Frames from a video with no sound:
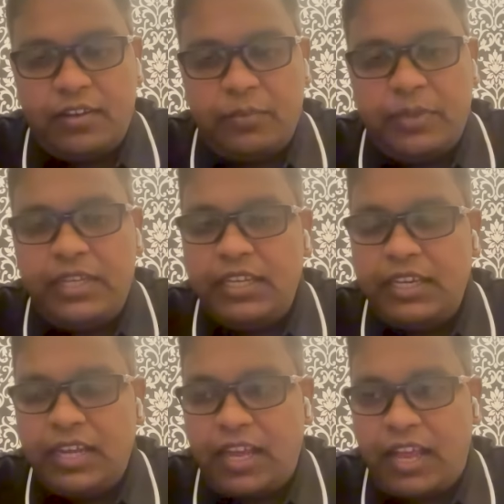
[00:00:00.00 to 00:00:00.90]

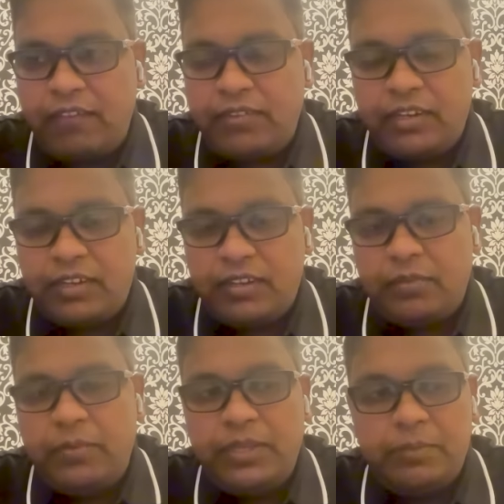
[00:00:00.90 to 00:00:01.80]
we have
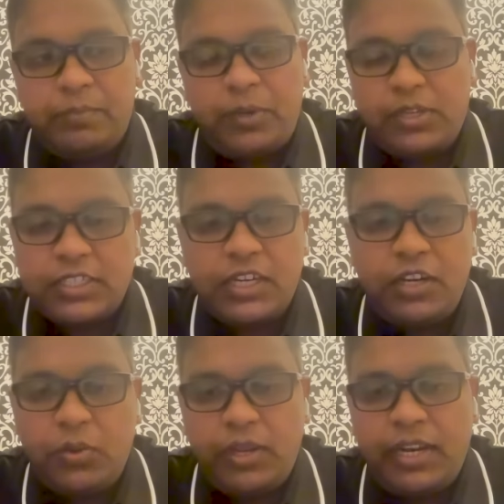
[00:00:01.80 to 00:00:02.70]
we potentially
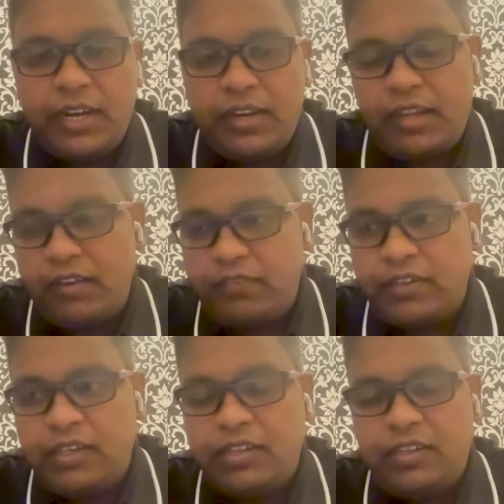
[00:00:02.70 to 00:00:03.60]
looking at an
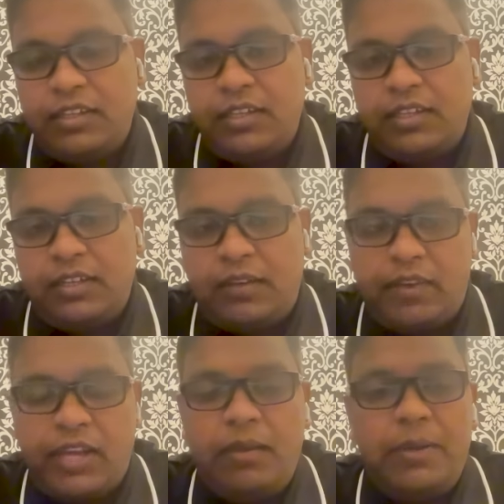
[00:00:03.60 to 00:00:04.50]
alpha
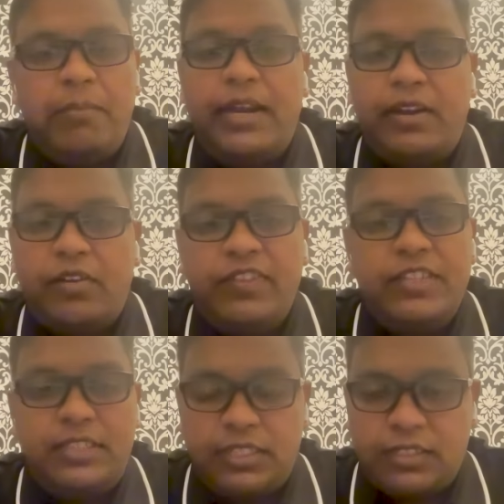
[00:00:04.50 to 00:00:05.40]
available by end of
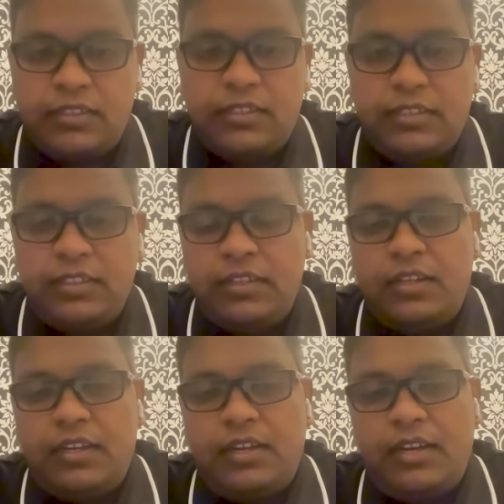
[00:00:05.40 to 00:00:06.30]
this year,
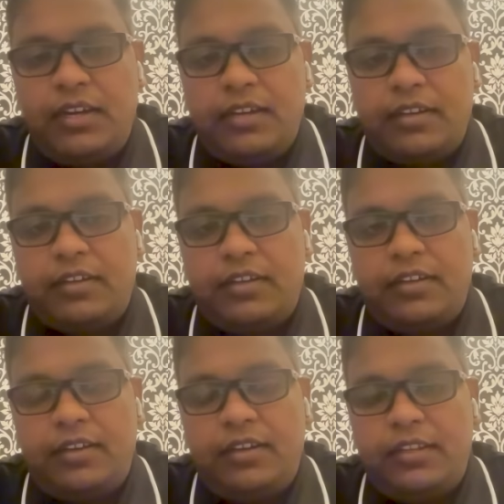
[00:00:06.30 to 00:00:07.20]
and
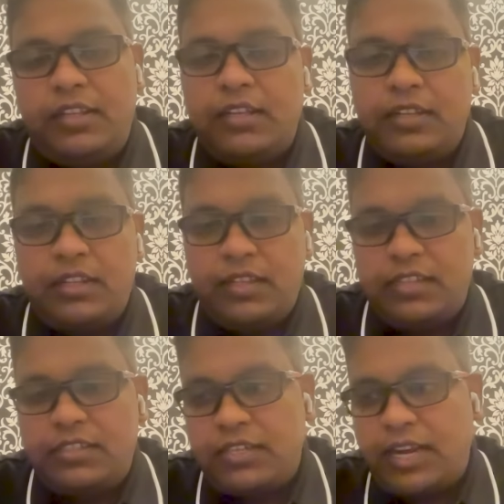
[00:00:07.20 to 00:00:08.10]

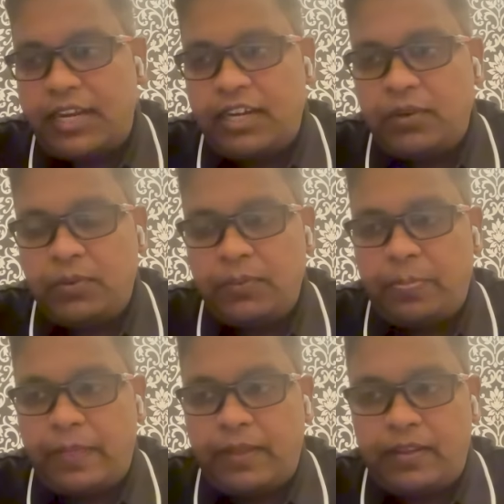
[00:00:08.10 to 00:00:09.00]
that's right now
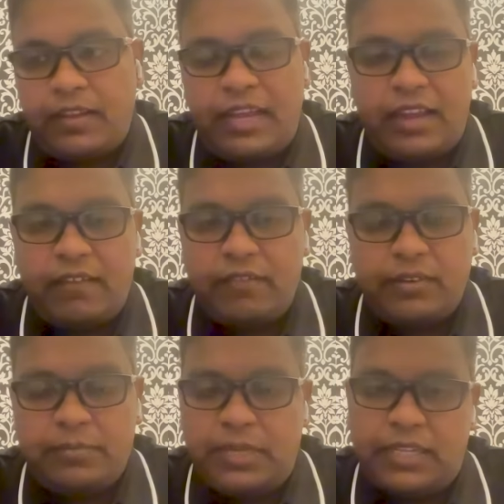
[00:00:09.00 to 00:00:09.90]
have
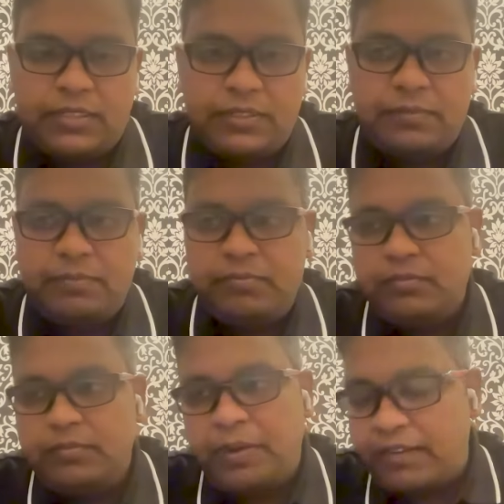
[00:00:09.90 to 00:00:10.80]
like
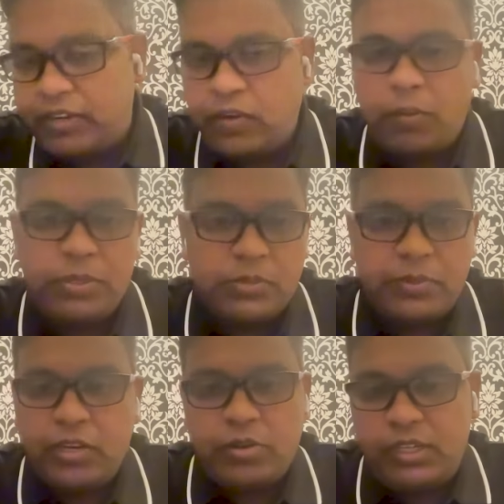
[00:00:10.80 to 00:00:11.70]
private lobbies
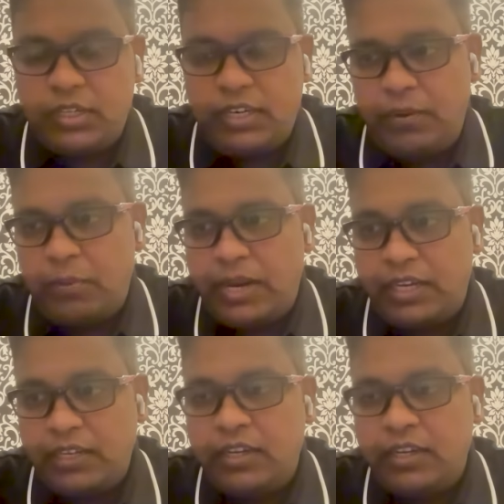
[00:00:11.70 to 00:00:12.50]
where you can invite